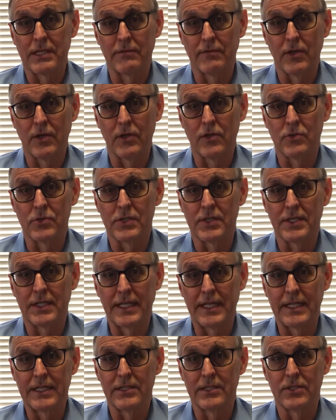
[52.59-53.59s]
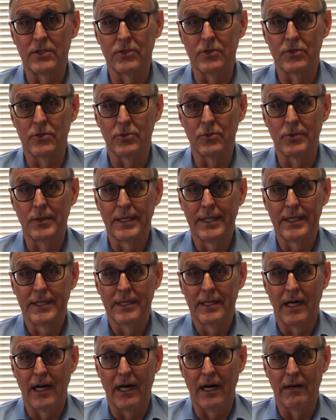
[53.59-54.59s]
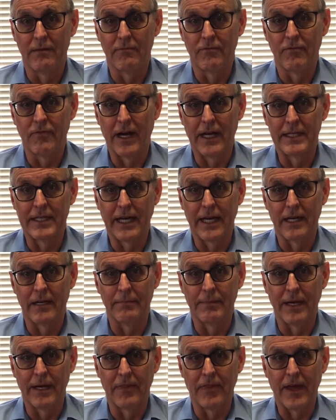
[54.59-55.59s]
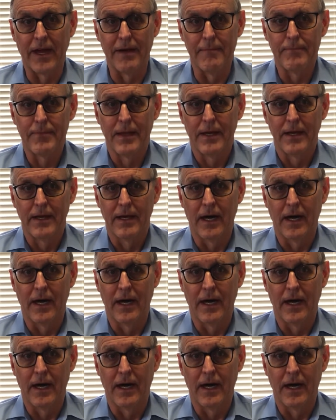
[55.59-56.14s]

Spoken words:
of those need to find out about that.